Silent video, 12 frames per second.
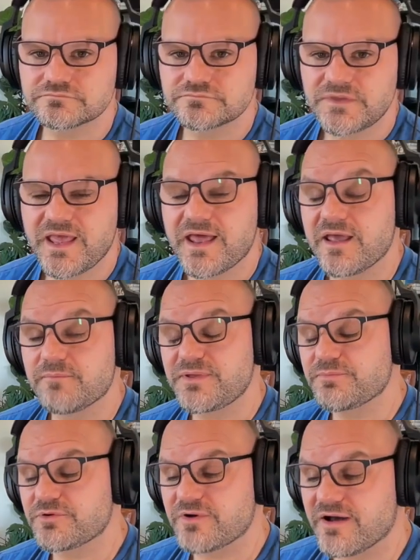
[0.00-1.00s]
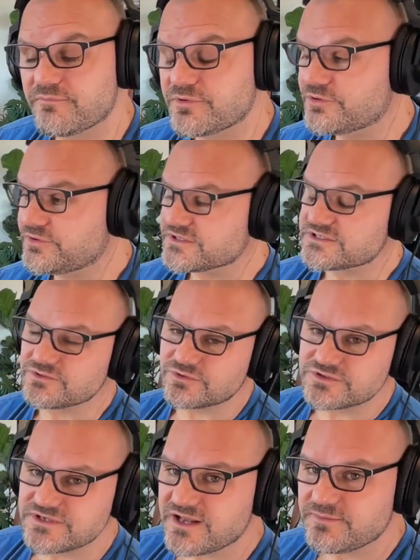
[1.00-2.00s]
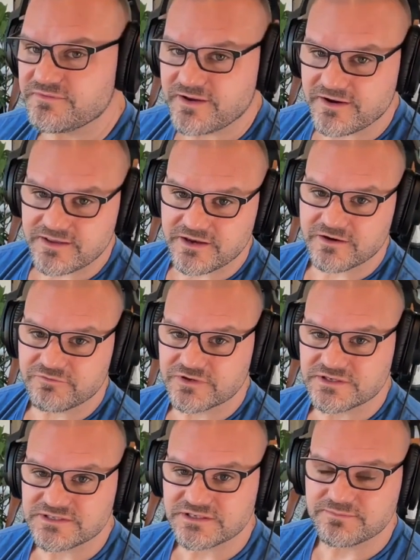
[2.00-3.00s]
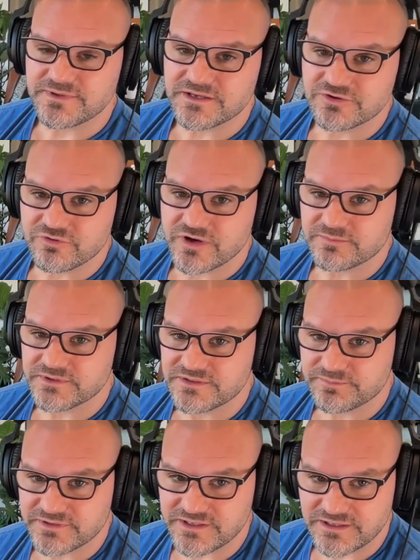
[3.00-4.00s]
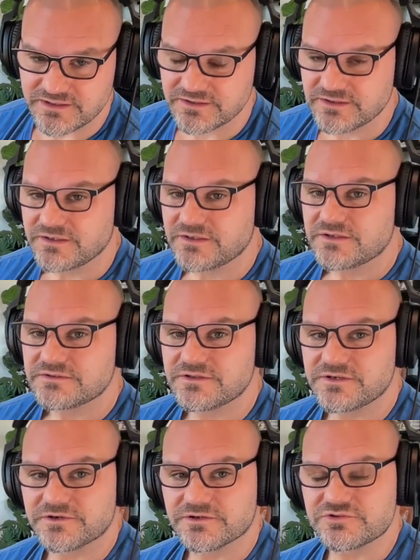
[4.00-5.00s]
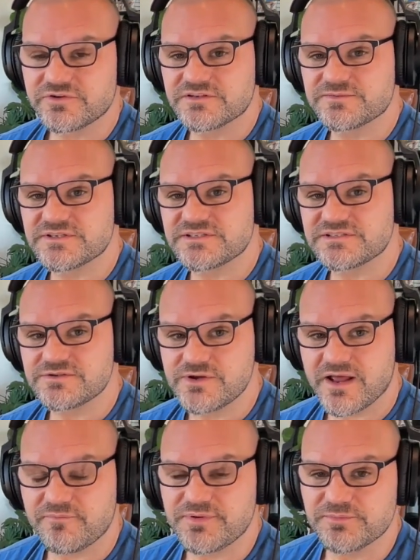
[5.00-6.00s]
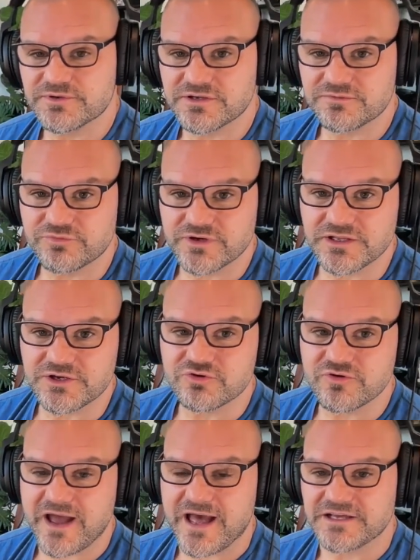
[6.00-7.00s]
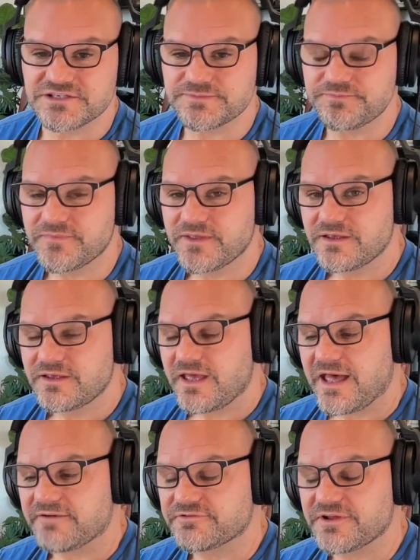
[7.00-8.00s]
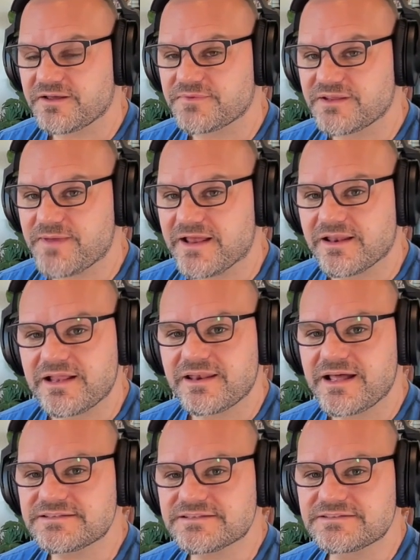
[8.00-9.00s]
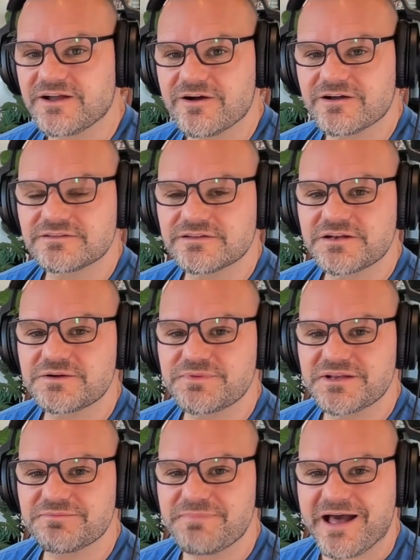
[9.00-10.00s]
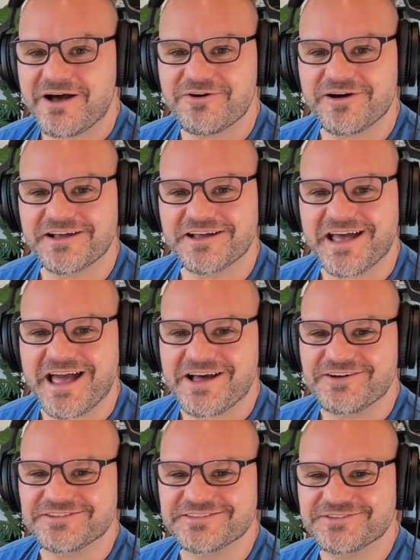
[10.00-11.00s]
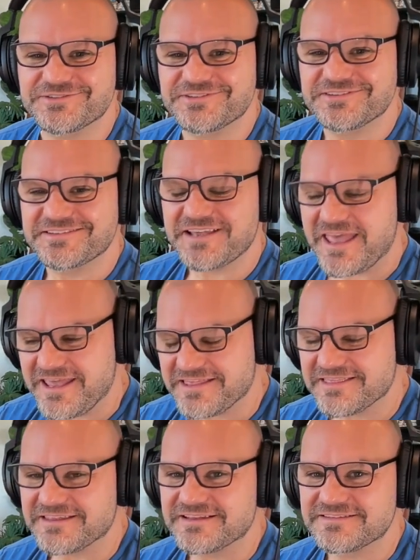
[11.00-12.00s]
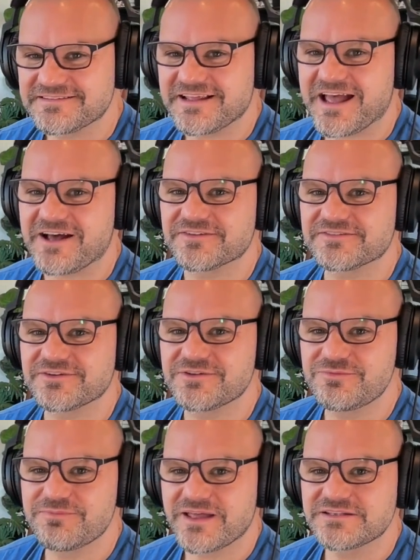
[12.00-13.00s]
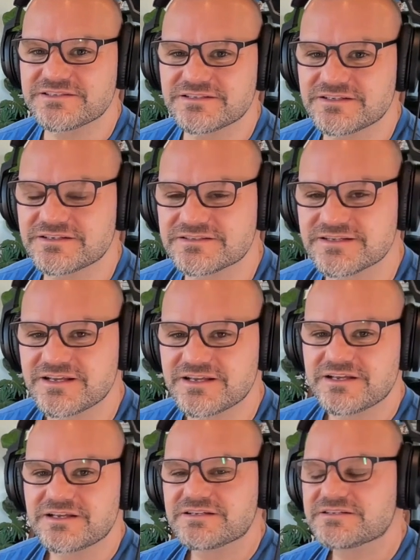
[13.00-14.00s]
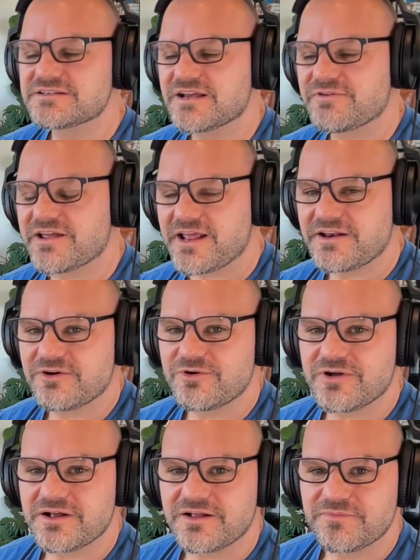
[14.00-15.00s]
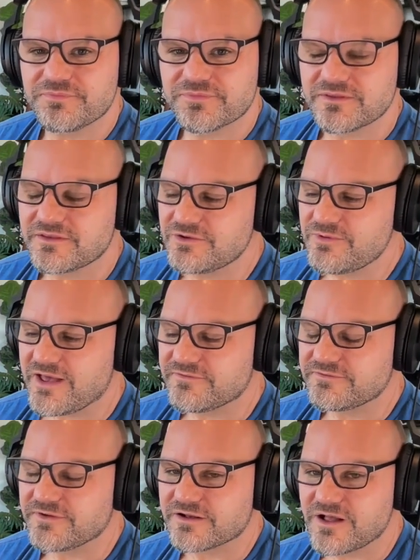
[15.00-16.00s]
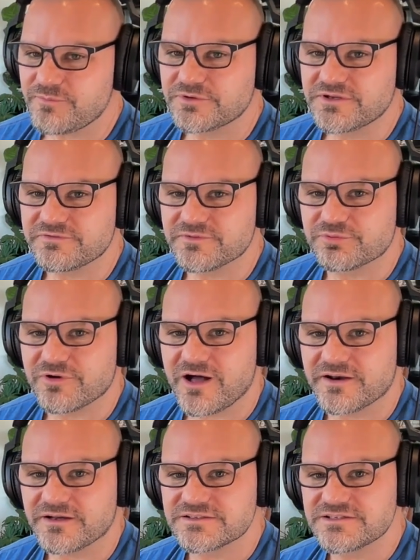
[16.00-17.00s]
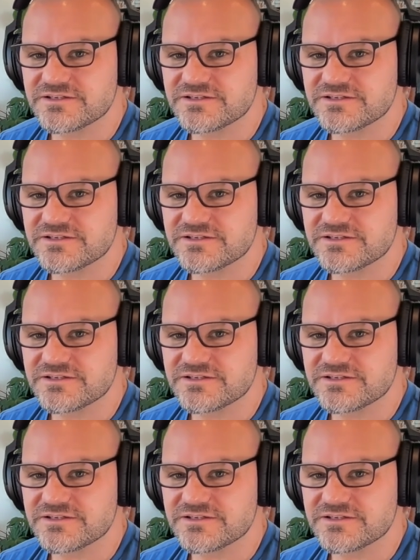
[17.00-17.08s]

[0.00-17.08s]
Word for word: Yeah, and, and people who have mood disorders, you got to be very careful because it yeah. can be incredibly depleting to the neurotransmitter mm-hmm. system. You got people can really crash after MDMA. Let, let's talk a little bit about uh, how to take this now. So you mentioned there's several, and I know um, you have a couple different products.